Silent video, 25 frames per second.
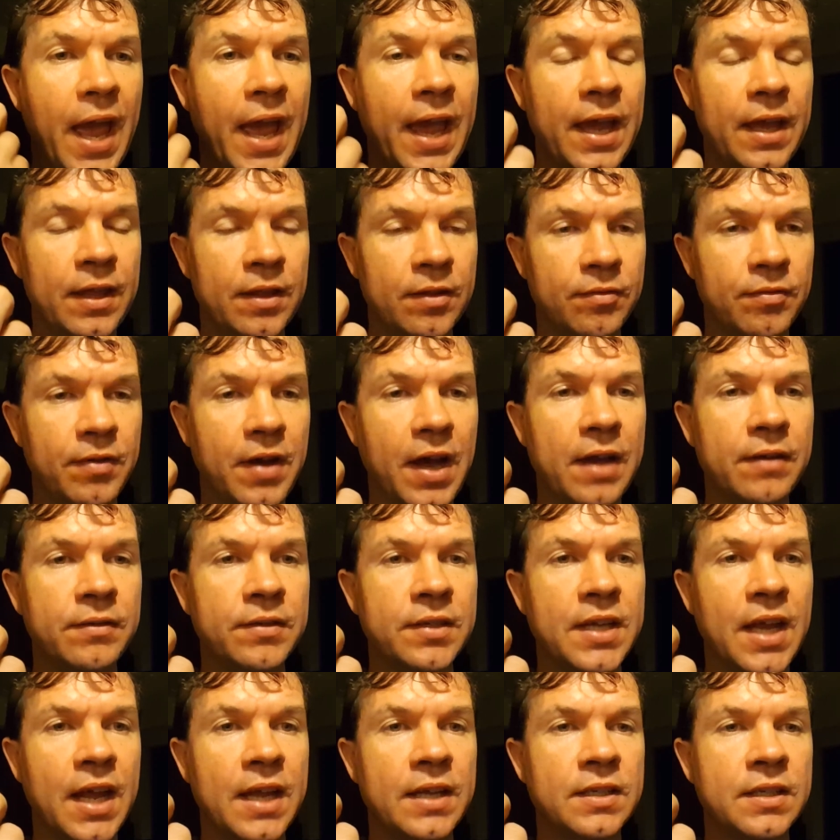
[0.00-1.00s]
A, the five
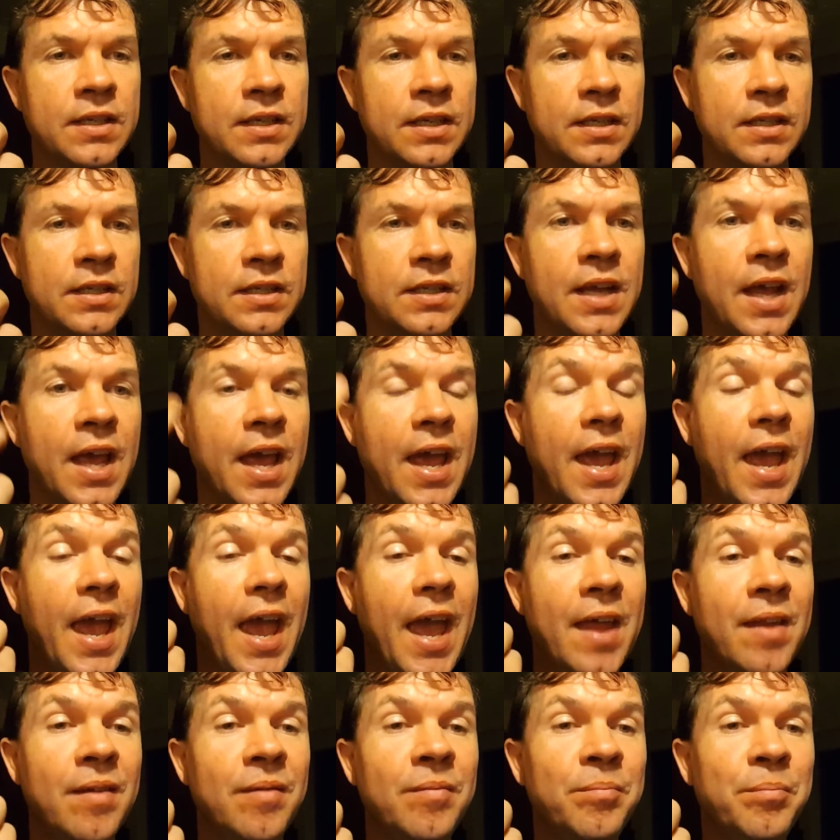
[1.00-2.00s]
senses,
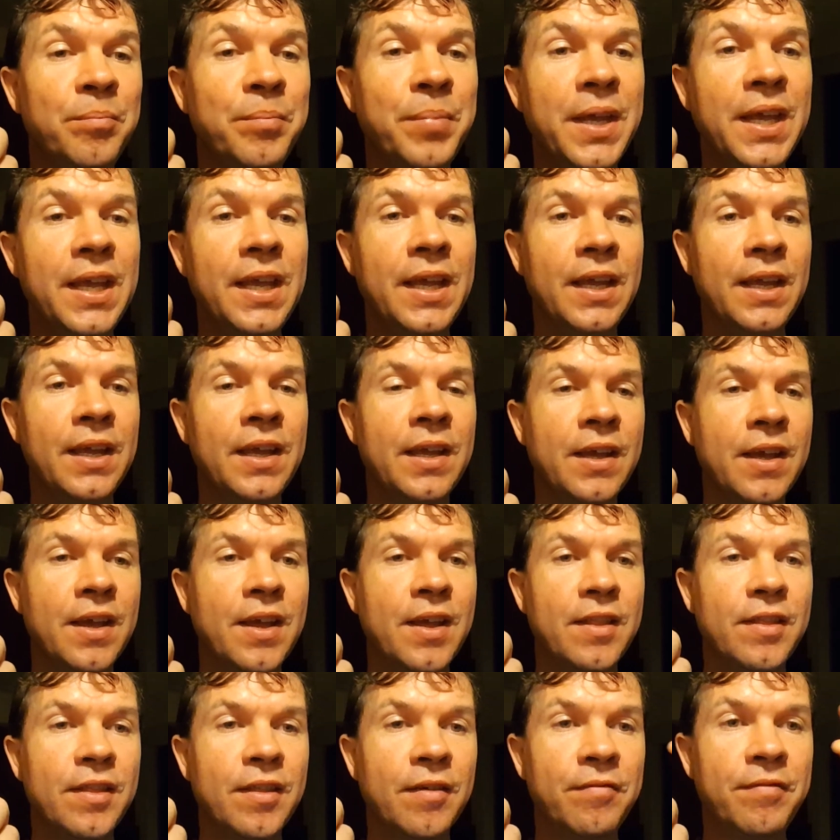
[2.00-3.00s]
and B,
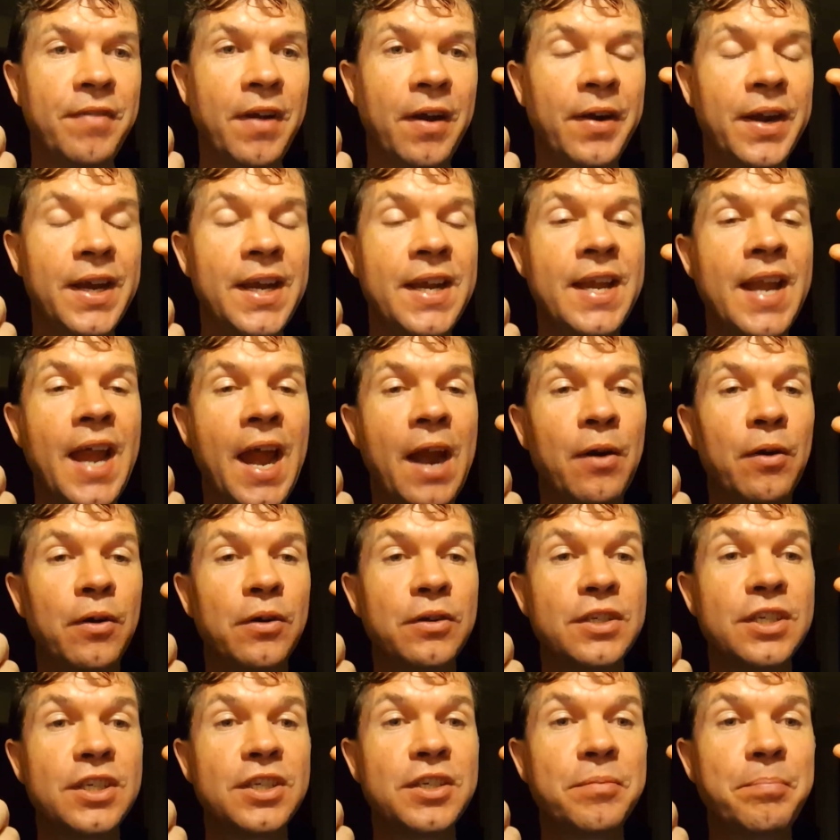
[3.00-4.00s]
the very
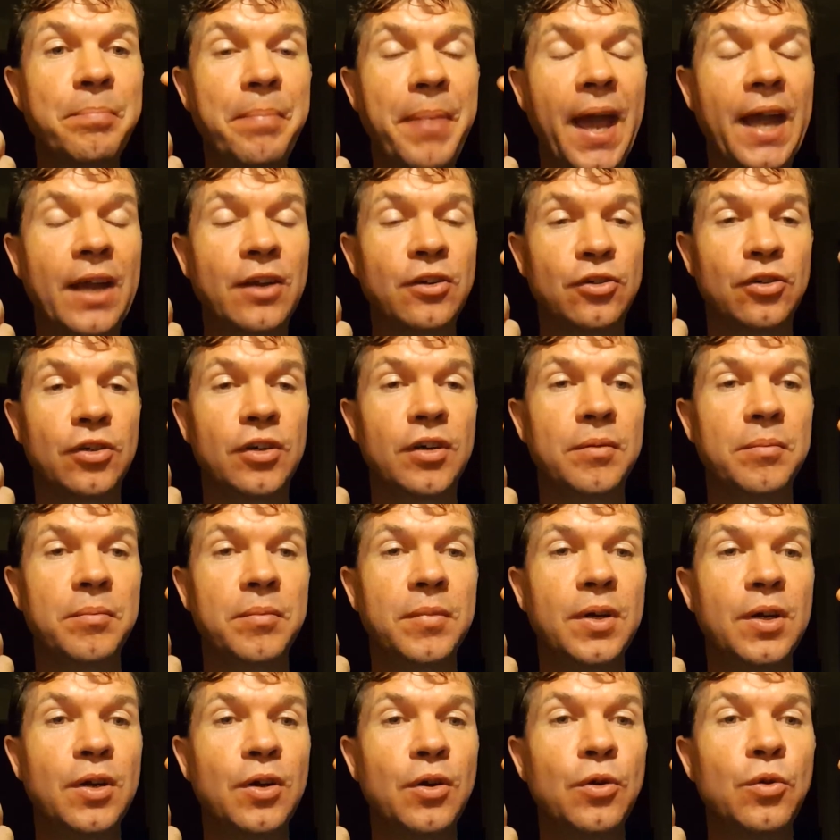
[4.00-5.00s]
narrow
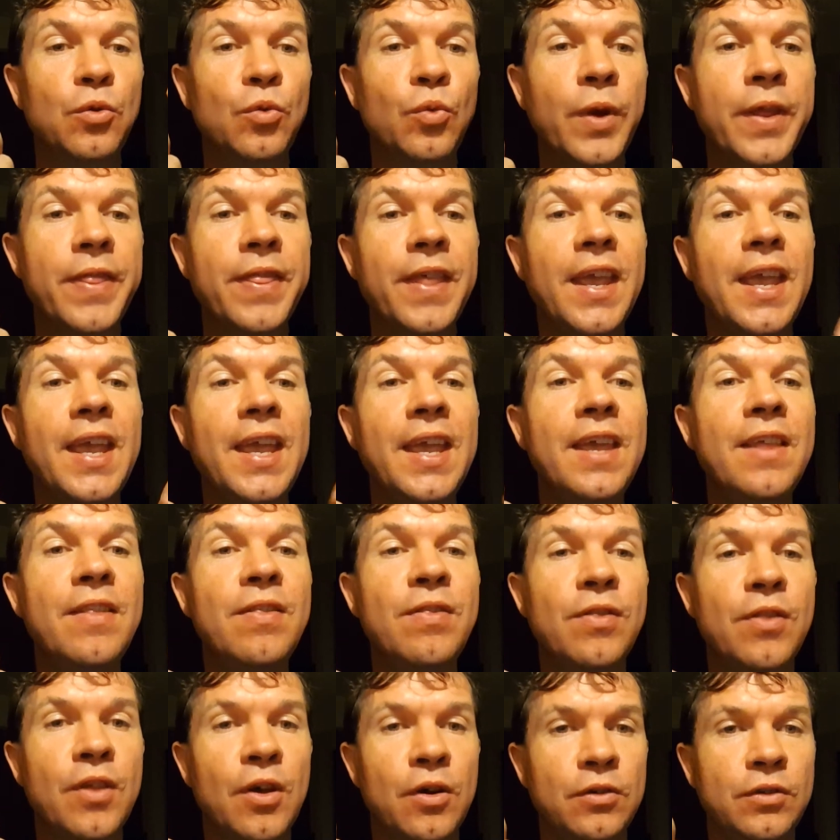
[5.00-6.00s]
spectrum
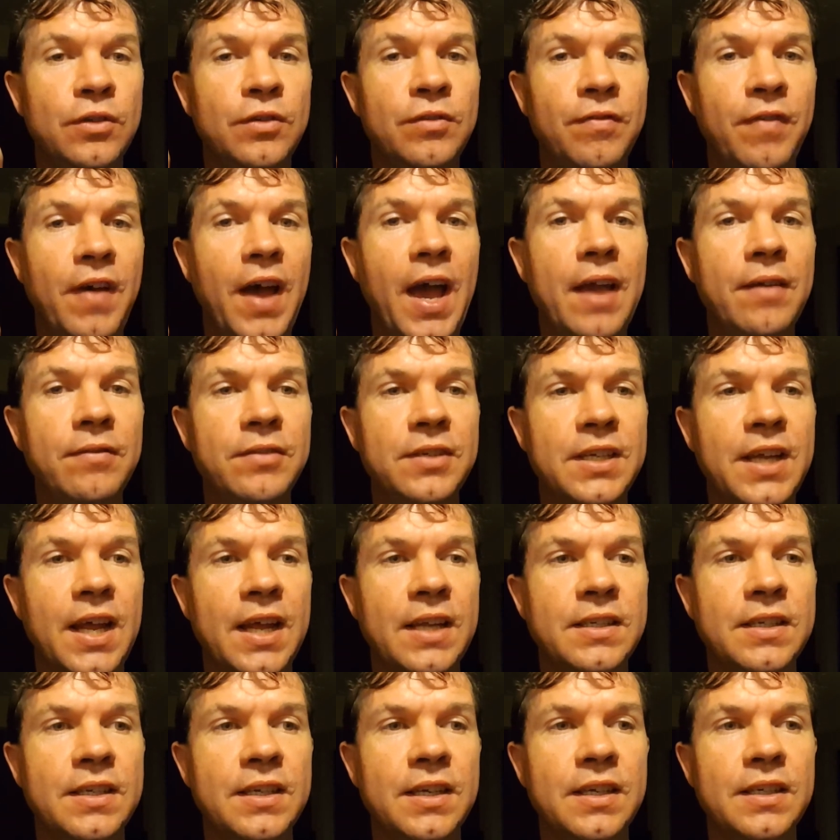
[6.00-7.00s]
within those five
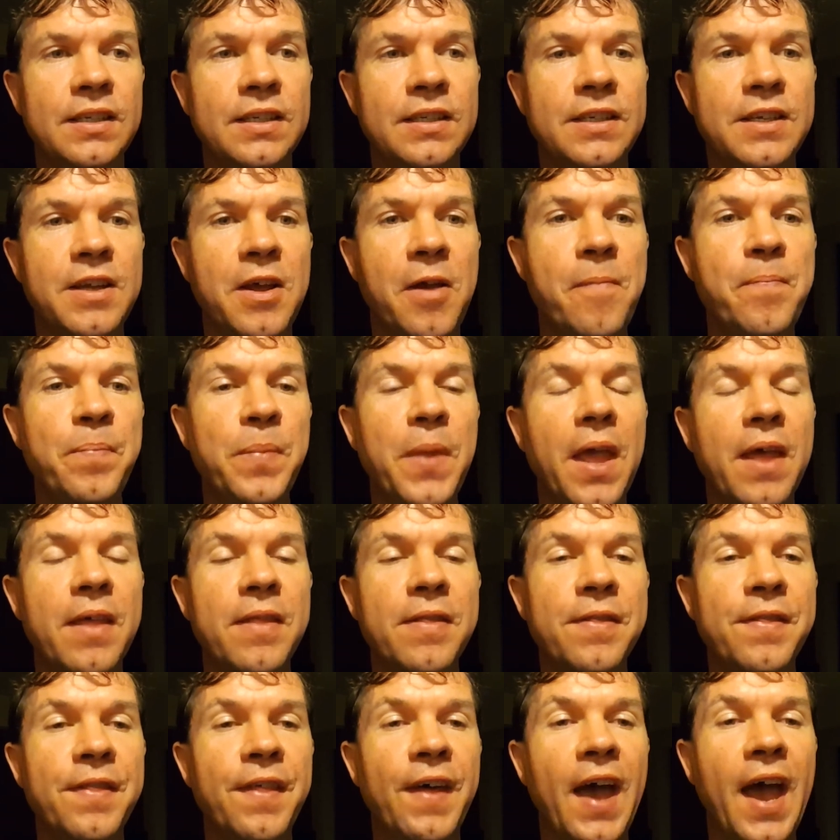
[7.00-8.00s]
senses
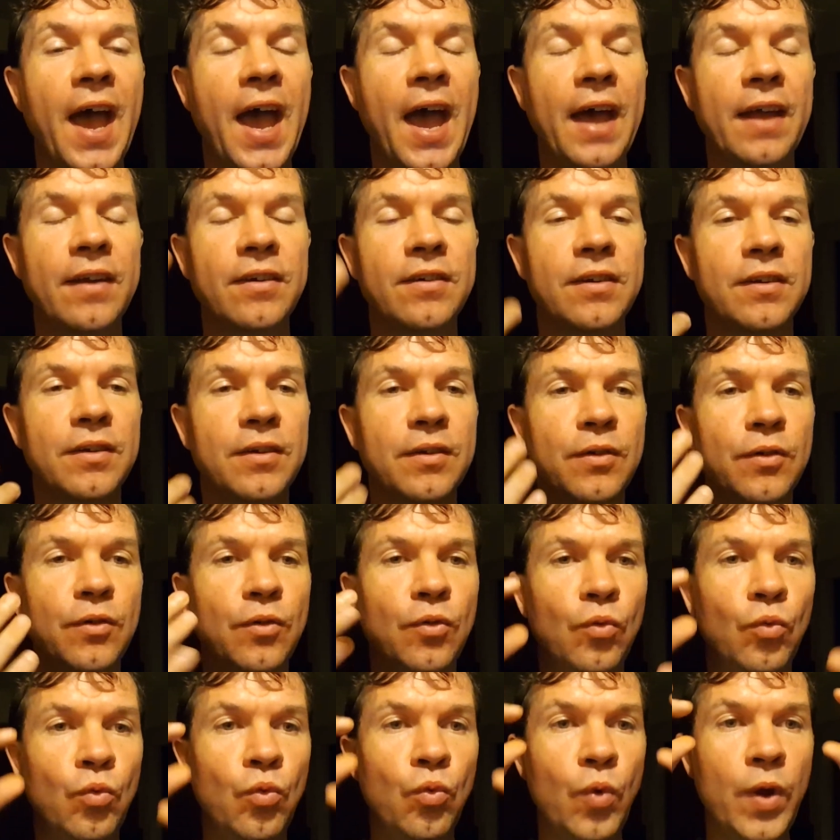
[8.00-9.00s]
that
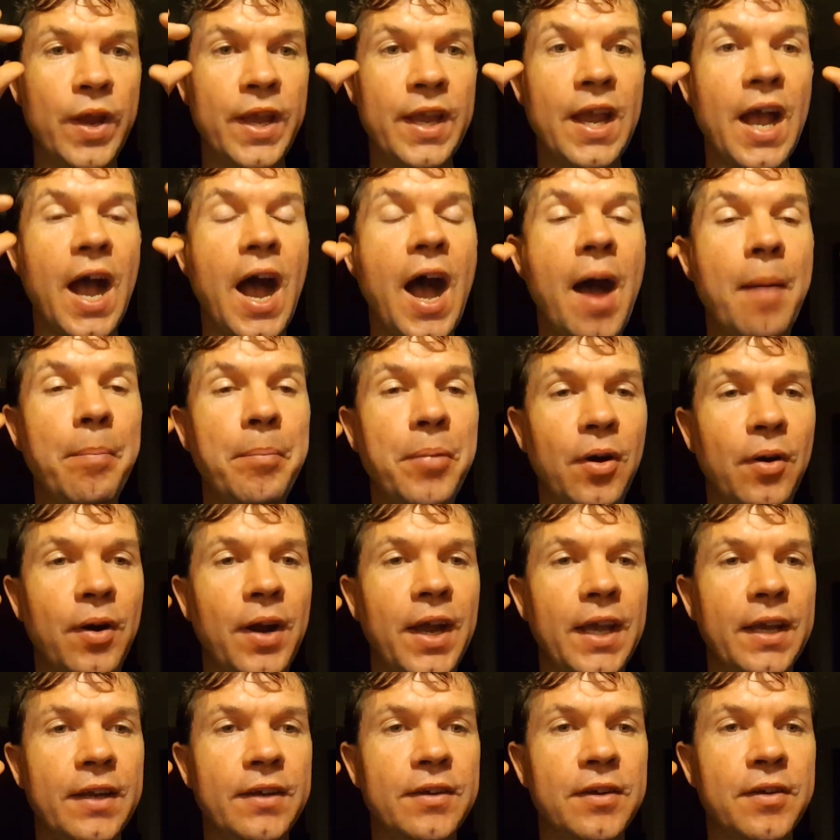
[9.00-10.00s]
we
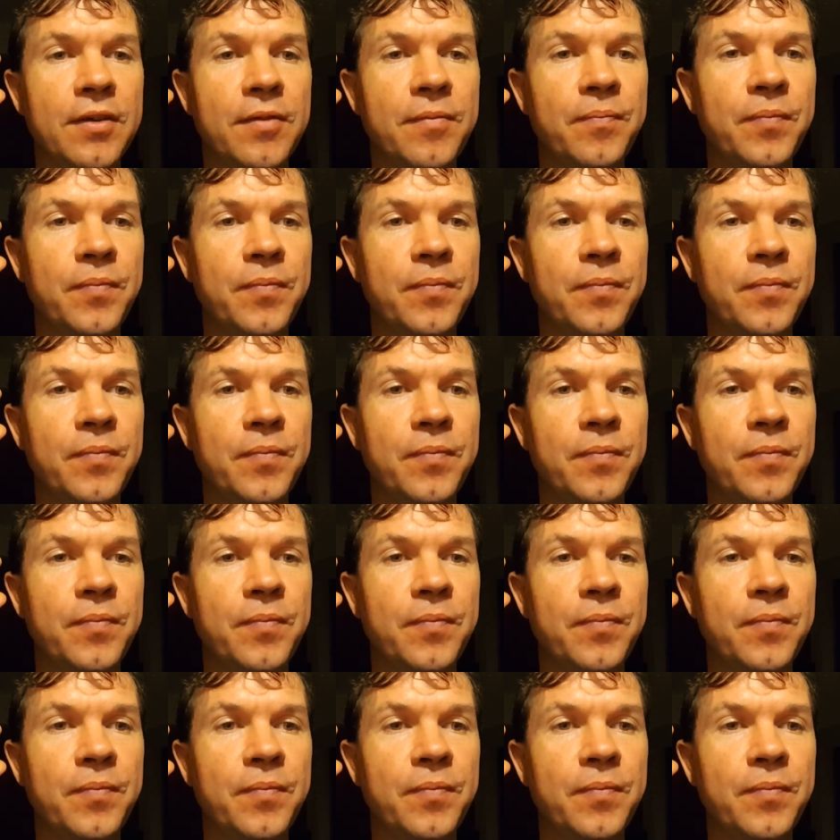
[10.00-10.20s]
operate.